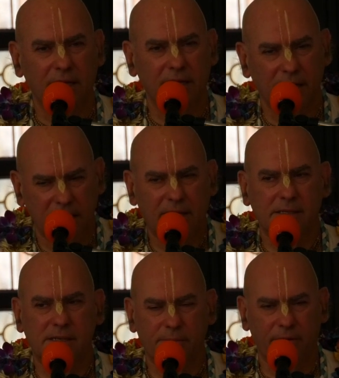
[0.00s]
And
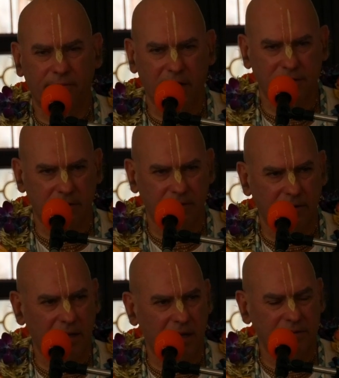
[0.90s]
that's the perfection of
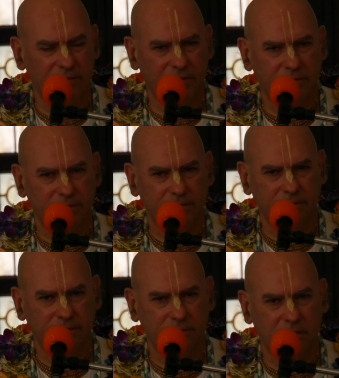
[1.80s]
our life.
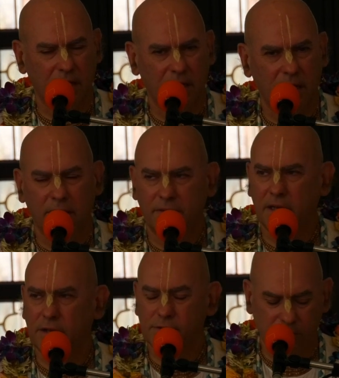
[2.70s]

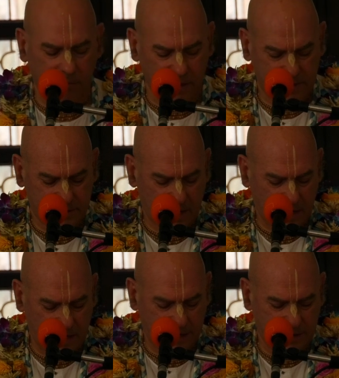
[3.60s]
Thank you so much.
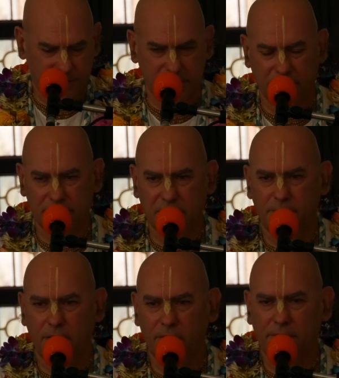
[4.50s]
Hare Krishna. Srila
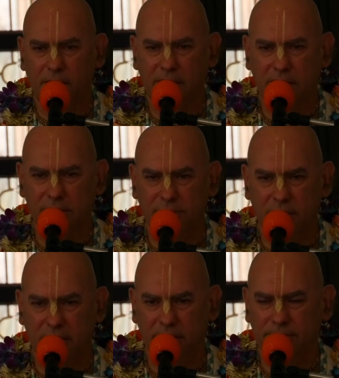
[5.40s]
Prabhupada ki
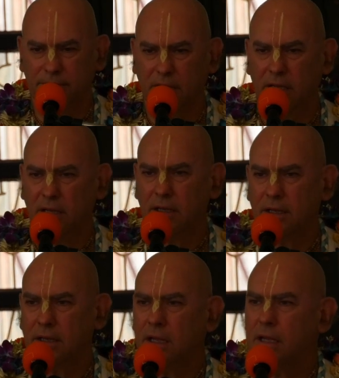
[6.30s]
jai.
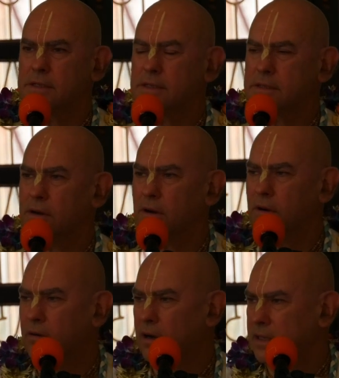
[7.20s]

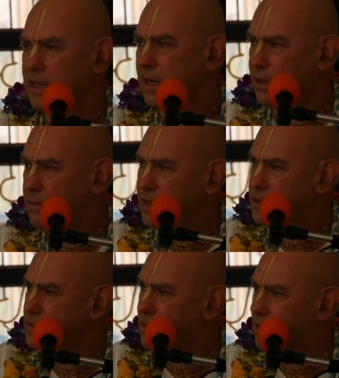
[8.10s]
So, are there any
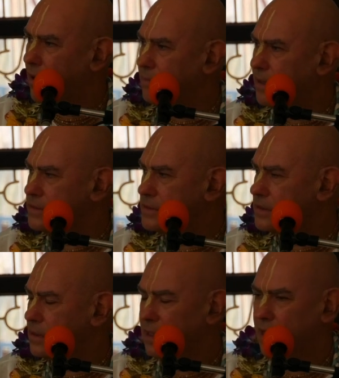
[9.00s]
questions or comments?